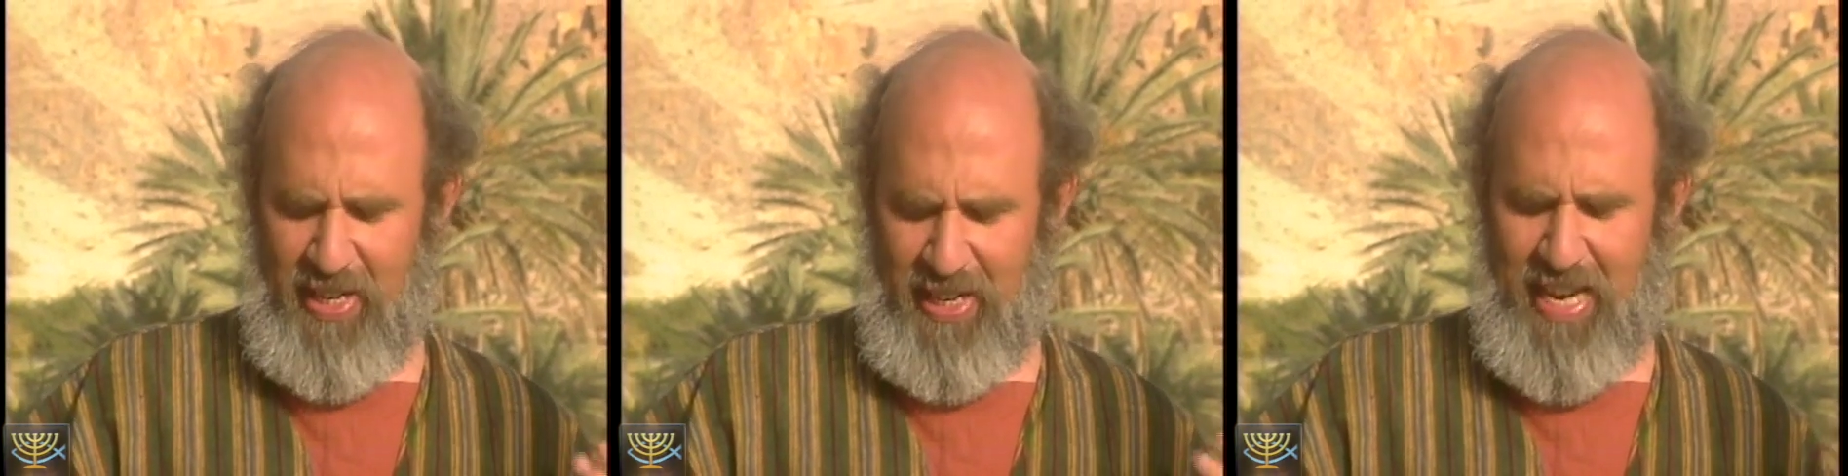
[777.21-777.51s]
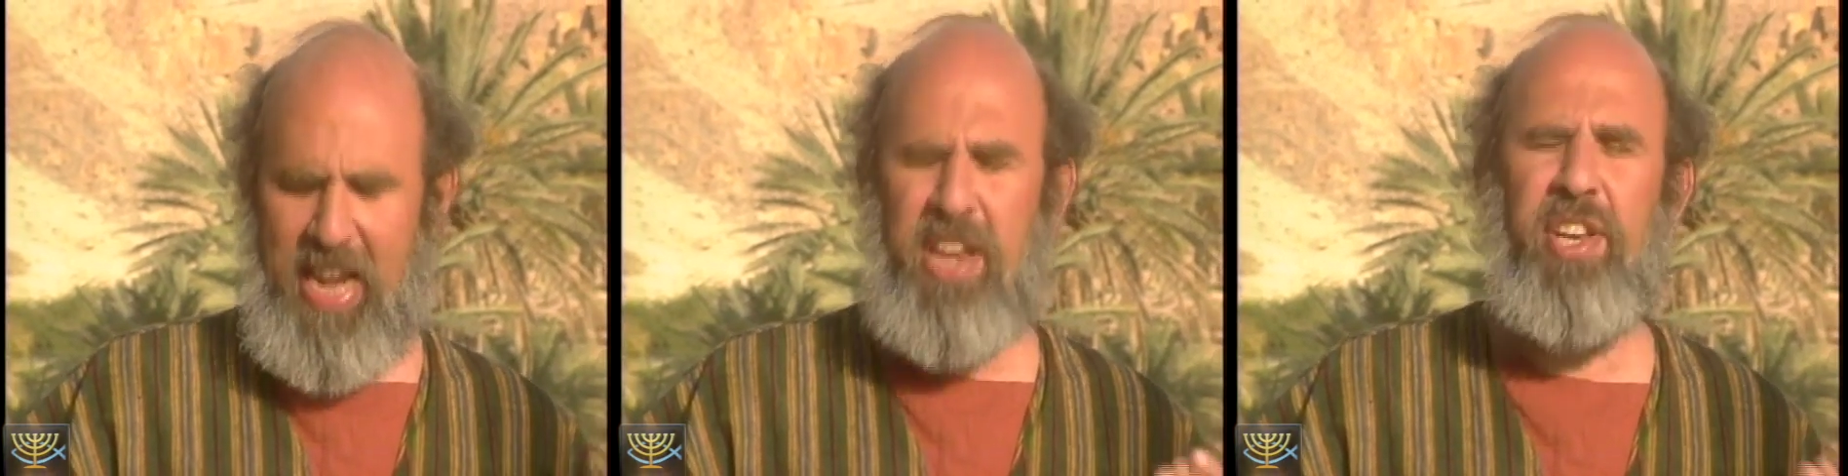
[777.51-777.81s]

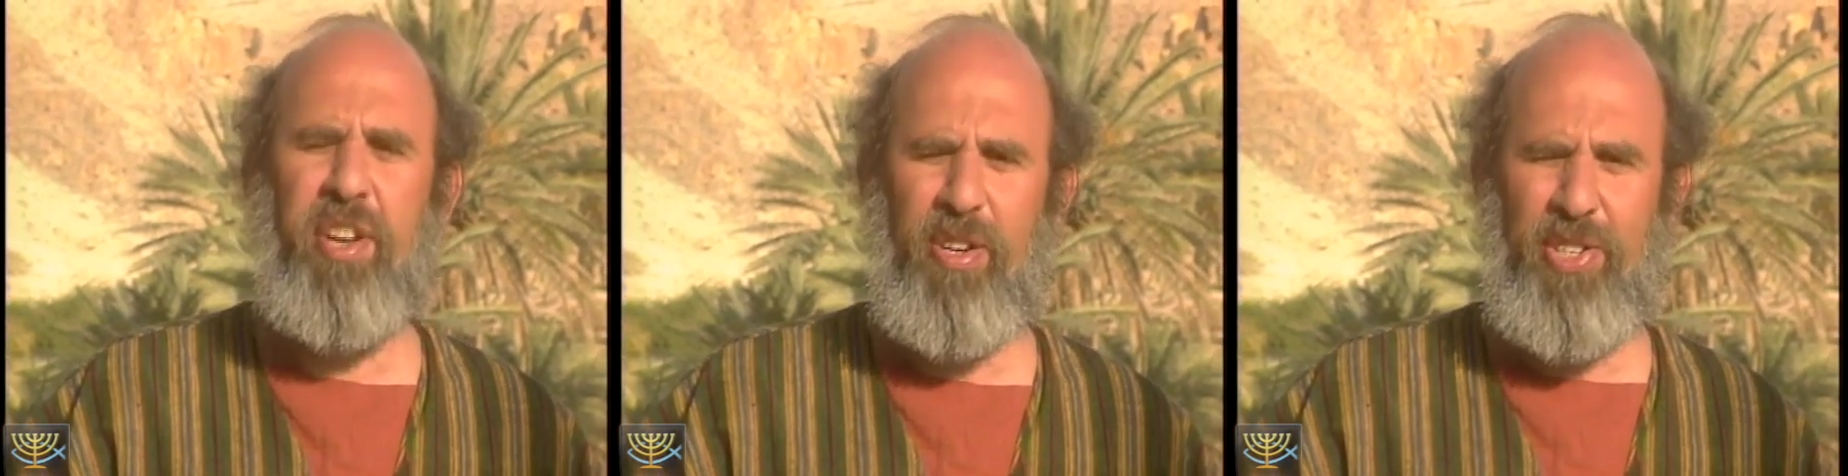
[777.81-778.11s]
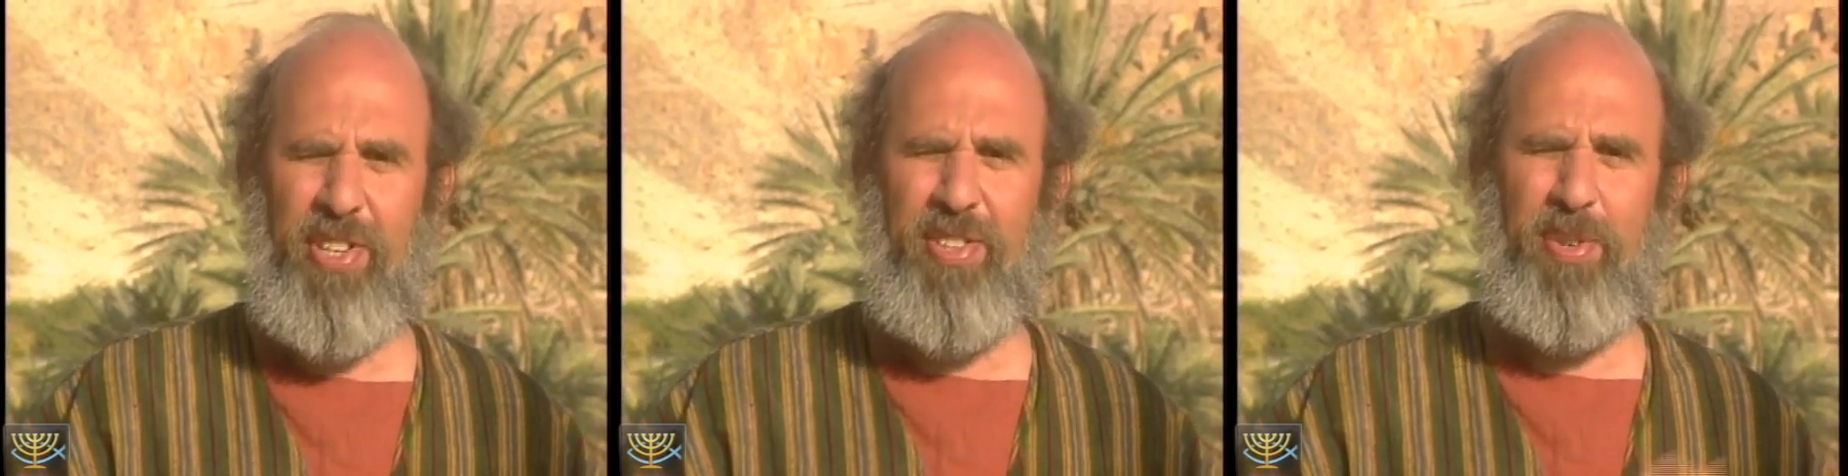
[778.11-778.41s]
lean years.
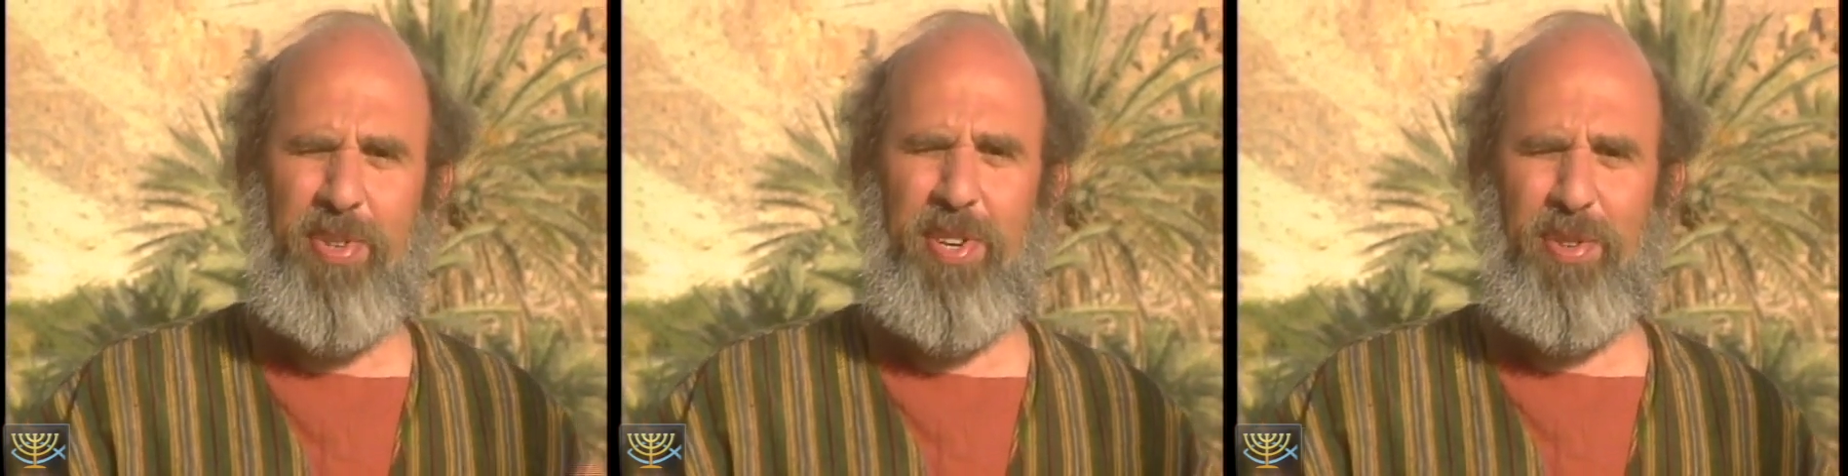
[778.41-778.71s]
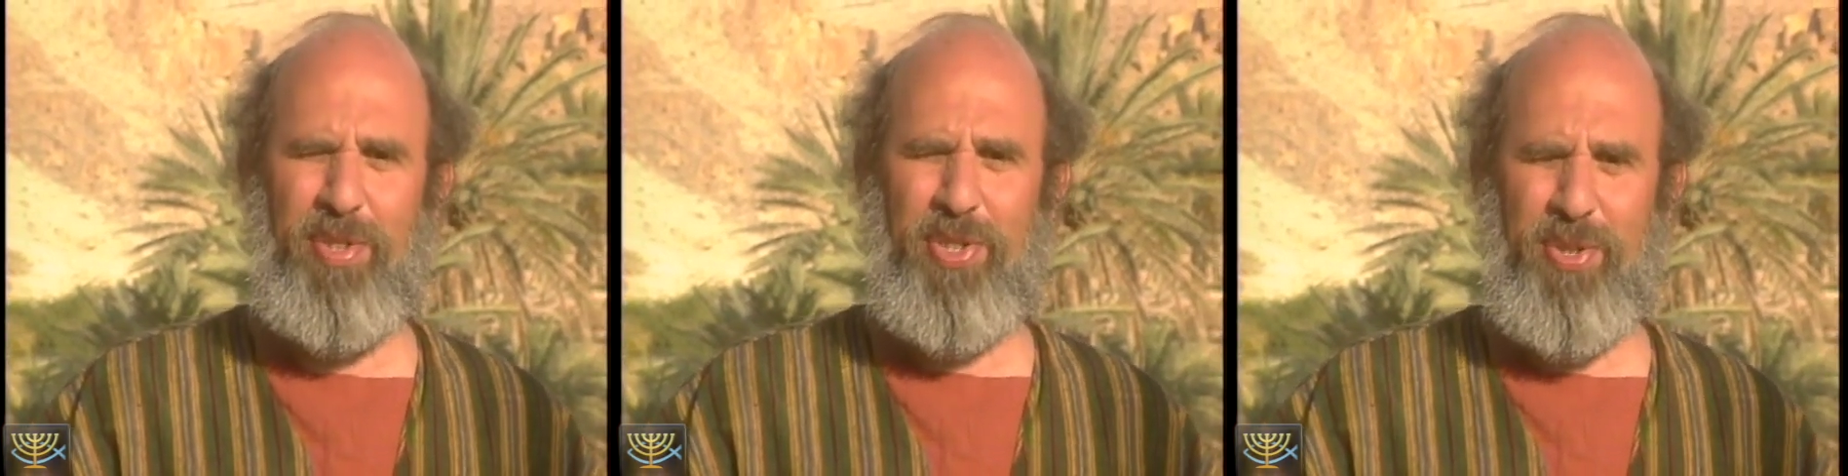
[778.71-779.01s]
I think we know
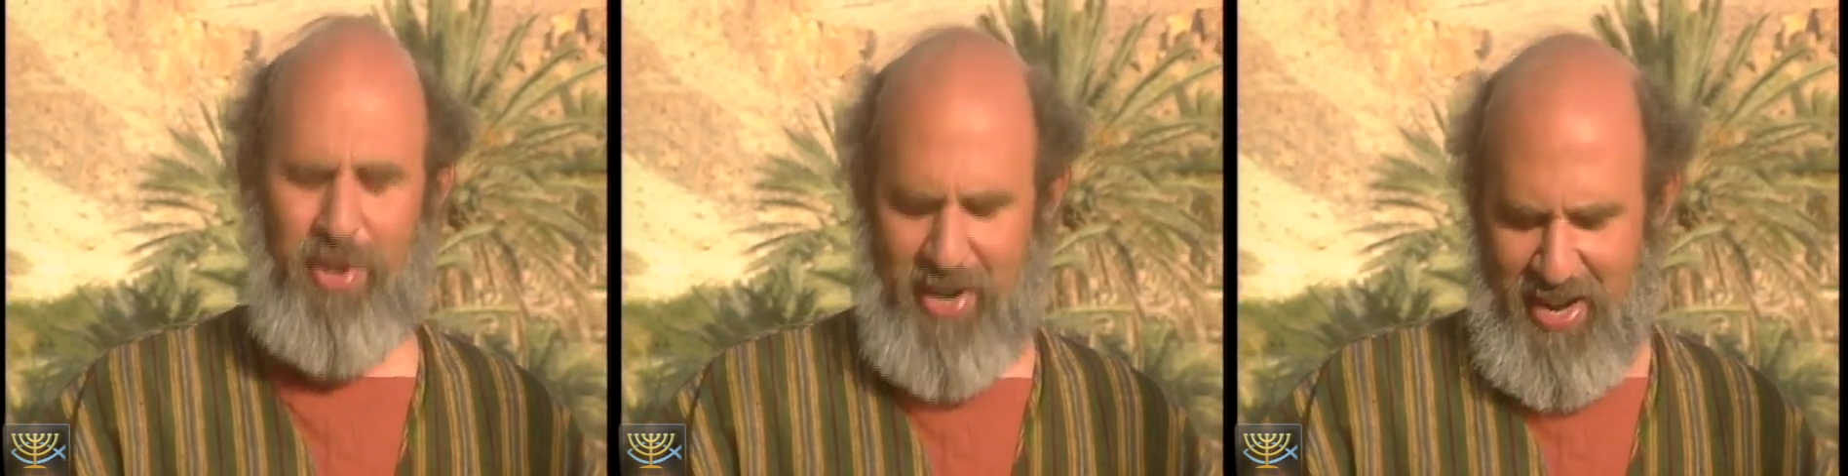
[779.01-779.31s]
the story.